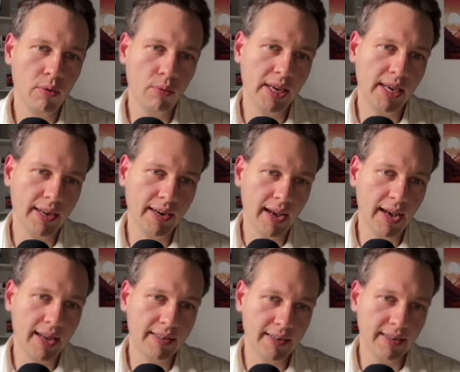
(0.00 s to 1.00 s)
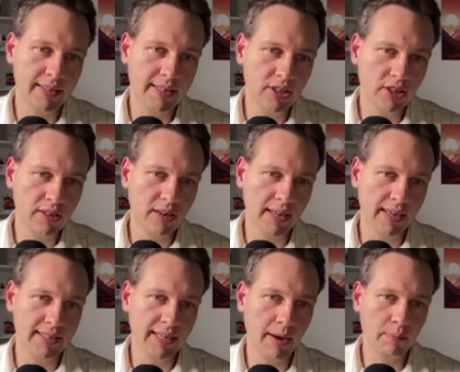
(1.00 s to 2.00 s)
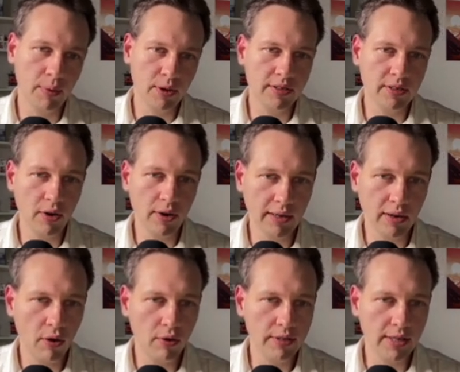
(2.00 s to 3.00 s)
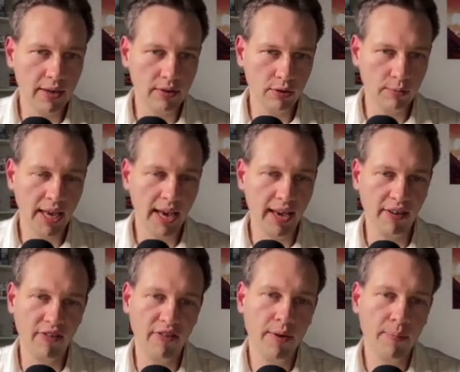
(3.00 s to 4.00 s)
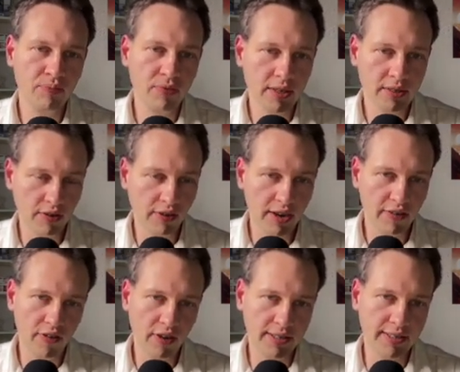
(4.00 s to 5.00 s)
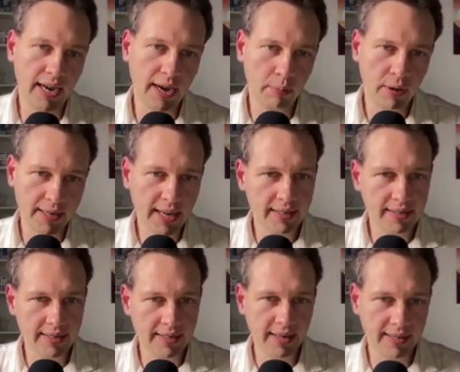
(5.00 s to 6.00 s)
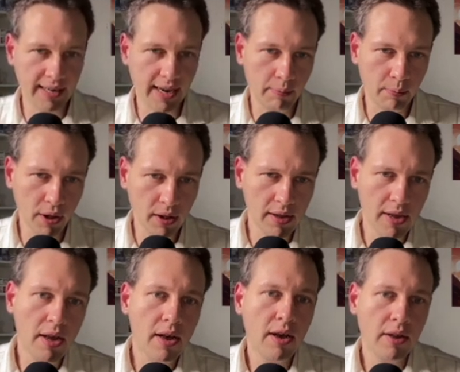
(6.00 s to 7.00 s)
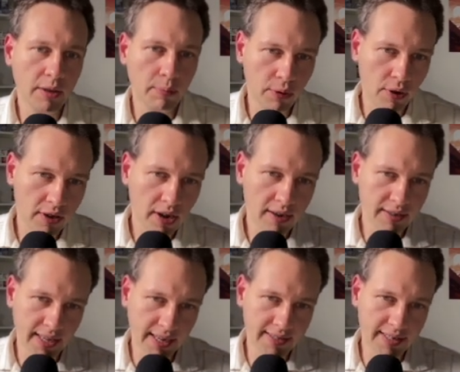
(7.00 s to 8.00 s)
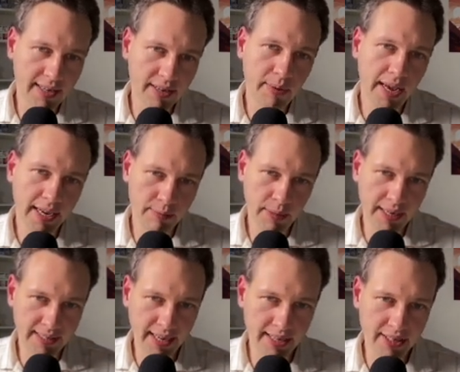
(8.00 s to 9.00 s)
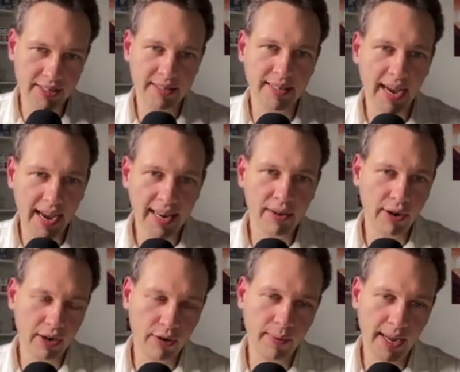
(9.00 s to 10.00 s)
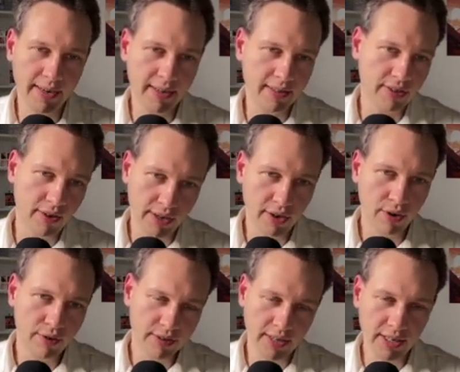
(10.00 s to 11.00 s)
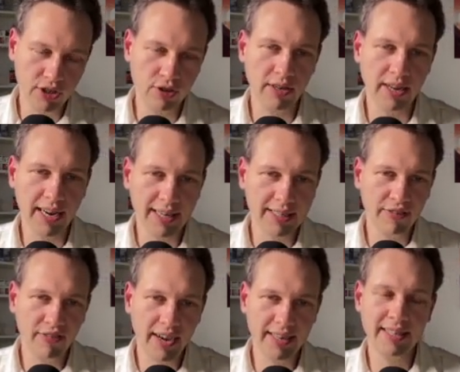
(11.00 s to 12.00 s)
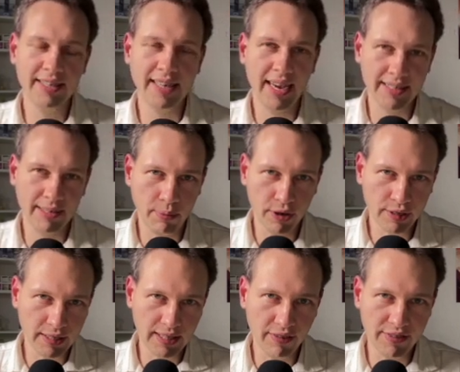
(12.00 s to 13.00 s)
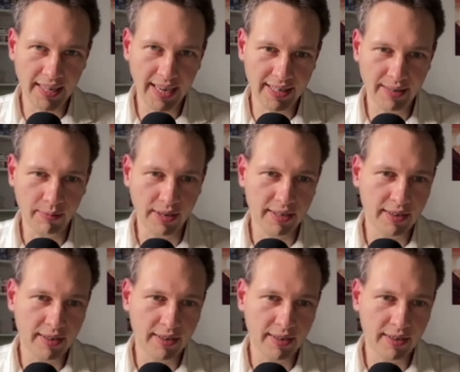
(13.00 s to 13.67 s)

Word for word: can add an additional example so it knows how to behave so here for example it gets the example the product exceeded my expectations highly recommended so it knows it should classify this as a positive sentiment